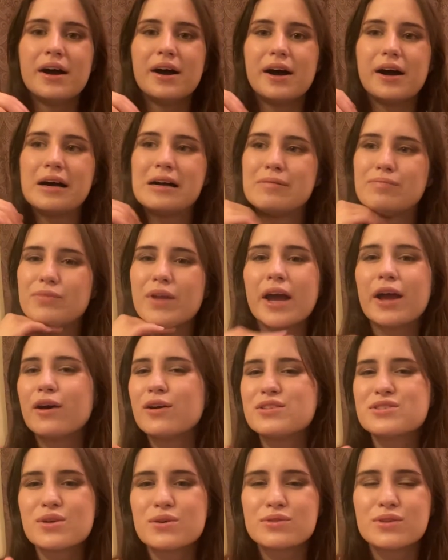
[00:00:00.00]
Um, I
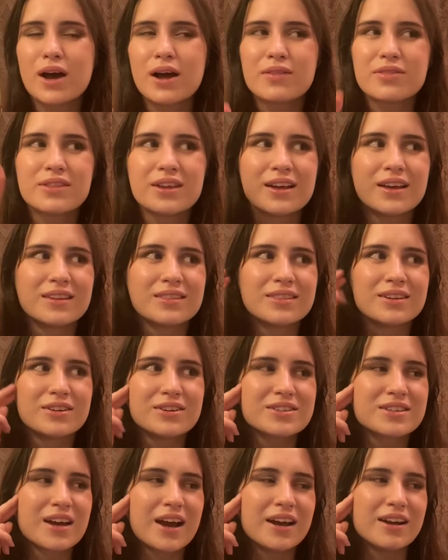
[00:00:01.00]
also thought that there's
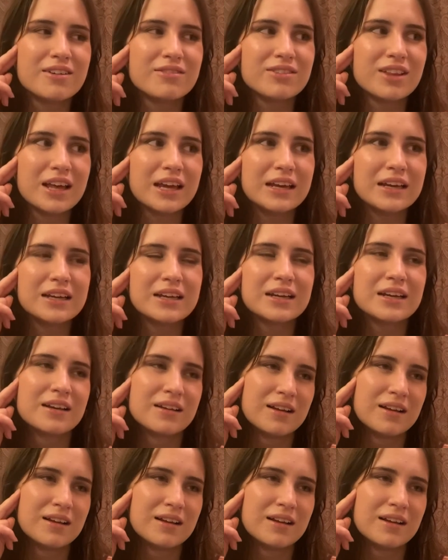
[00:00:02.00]
kind of like